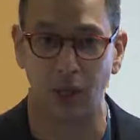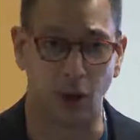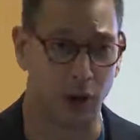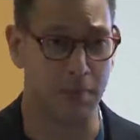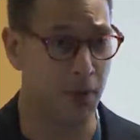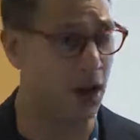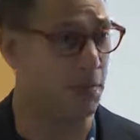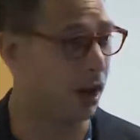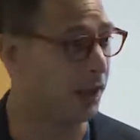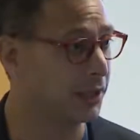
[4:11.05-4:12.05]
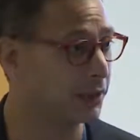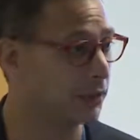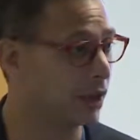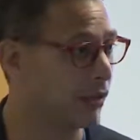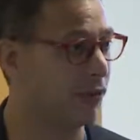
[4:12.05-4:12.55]
or in my mind,
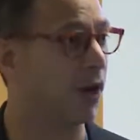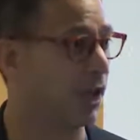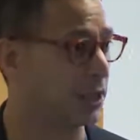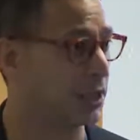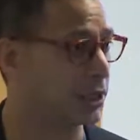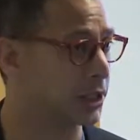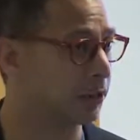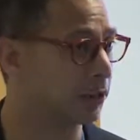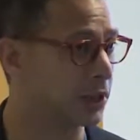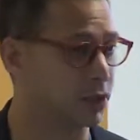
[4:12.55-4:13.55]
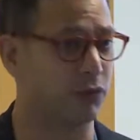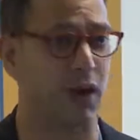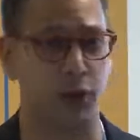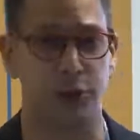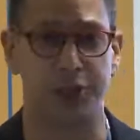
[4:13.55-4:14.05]
a filing system. It's a
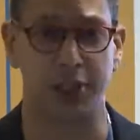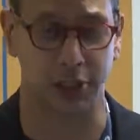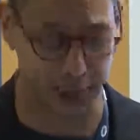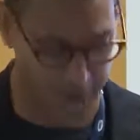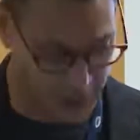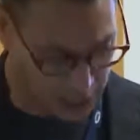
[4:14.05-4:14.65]
record system.